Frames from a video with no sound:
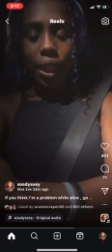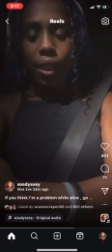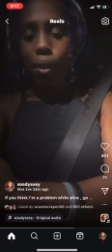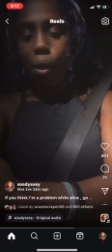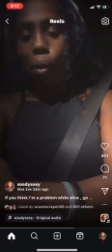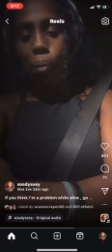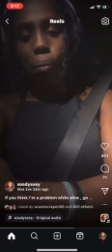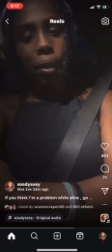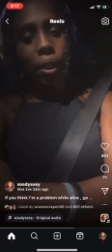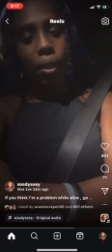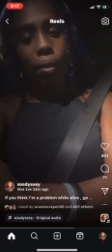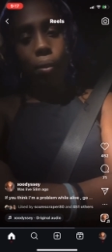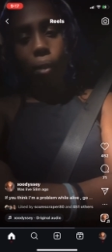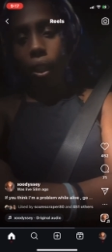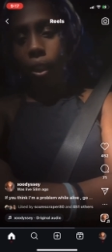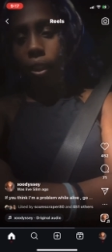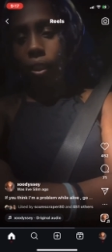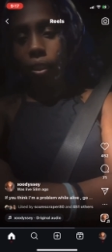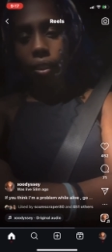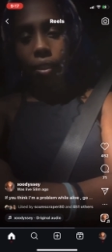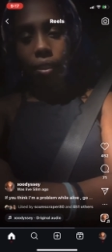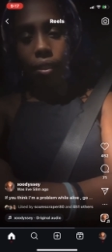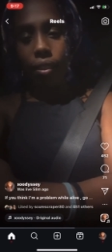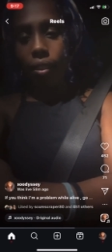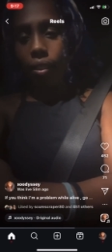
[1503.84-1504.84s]
So many
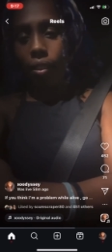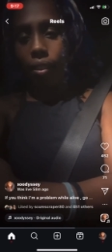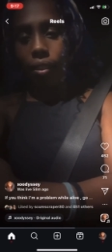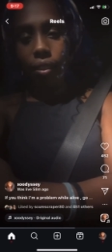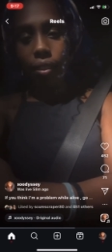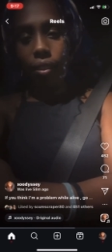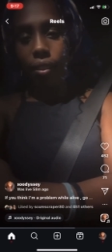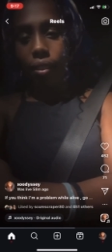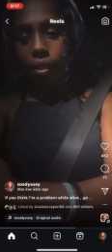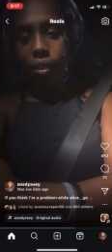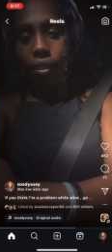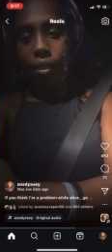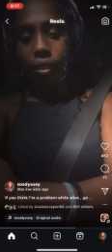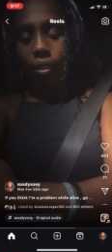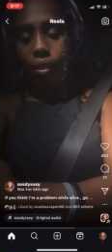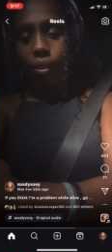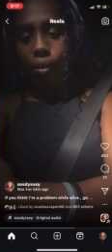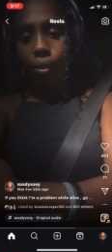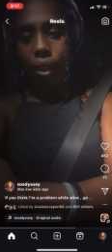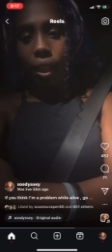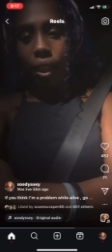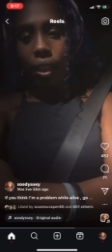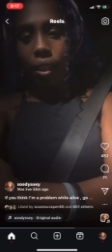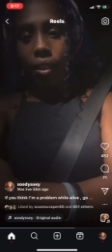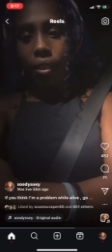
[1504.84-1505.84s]
questions,
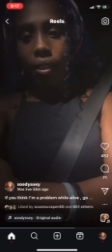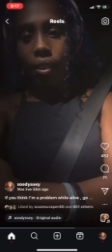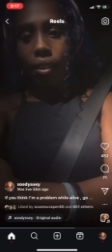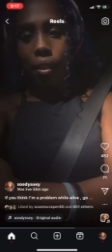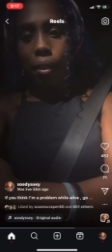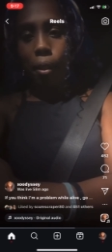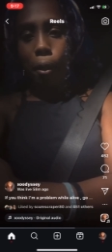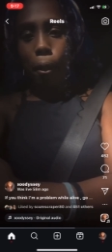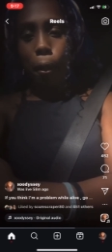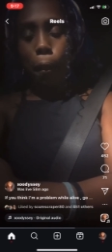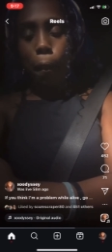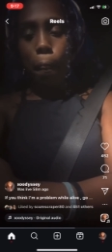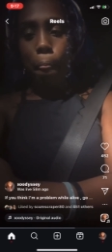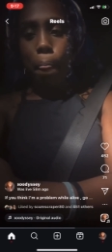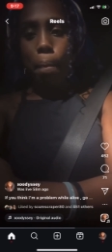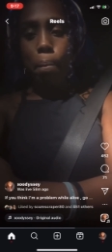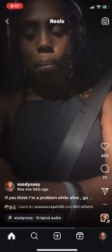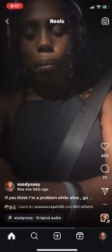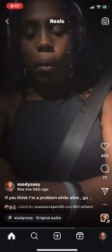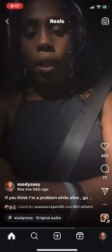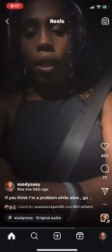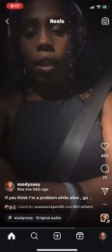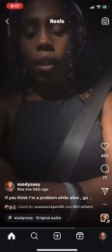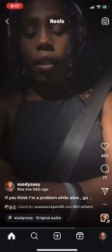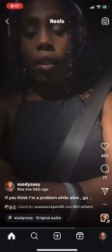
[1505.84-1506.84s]
right?
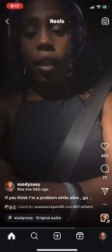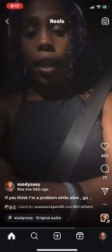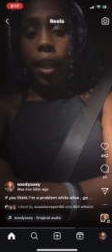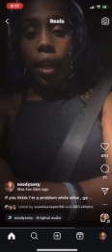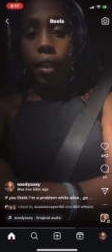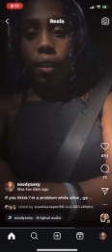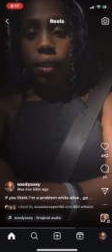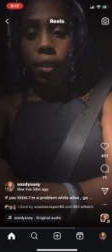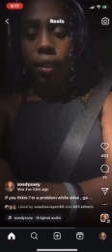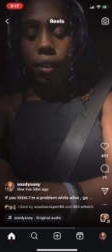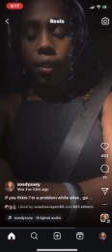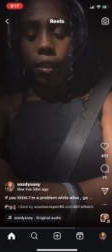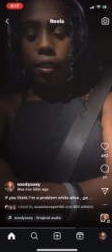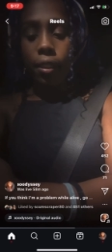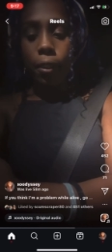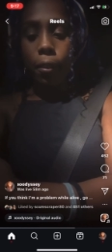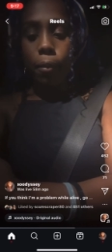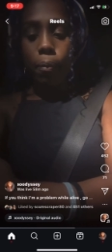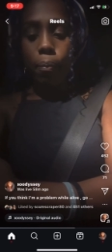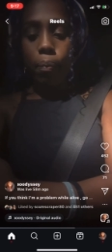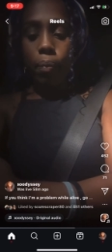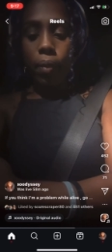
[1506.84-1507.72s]
But none are answered.